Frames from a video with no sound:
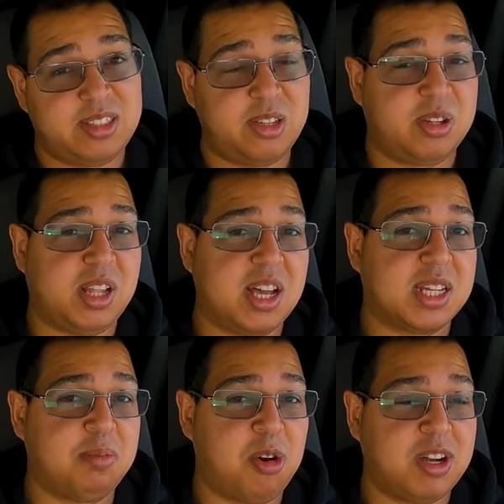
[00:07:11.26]
2 o'clock
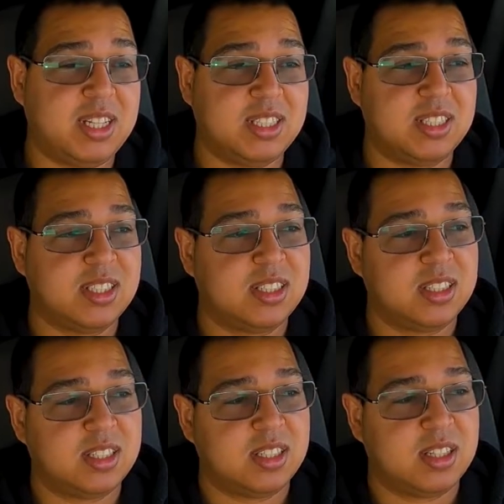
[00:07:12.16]
in the morning,
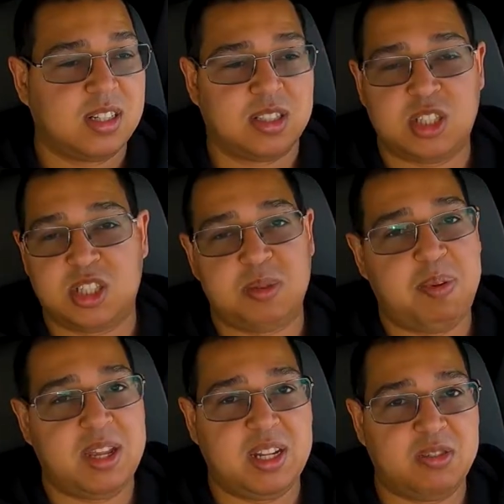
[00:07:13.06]
just
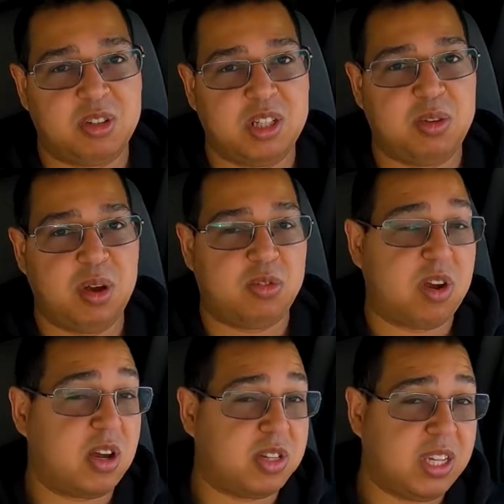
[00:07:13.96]
depending really what
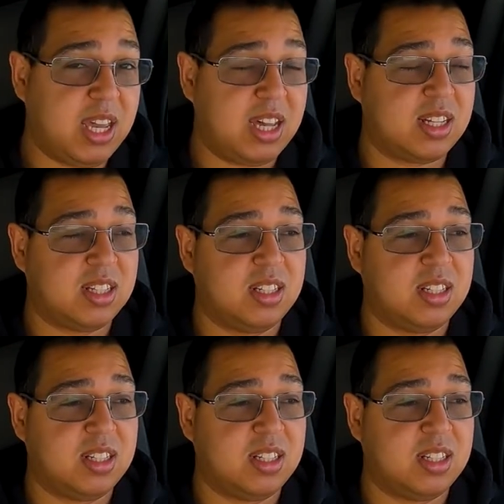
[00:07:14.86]
route you get.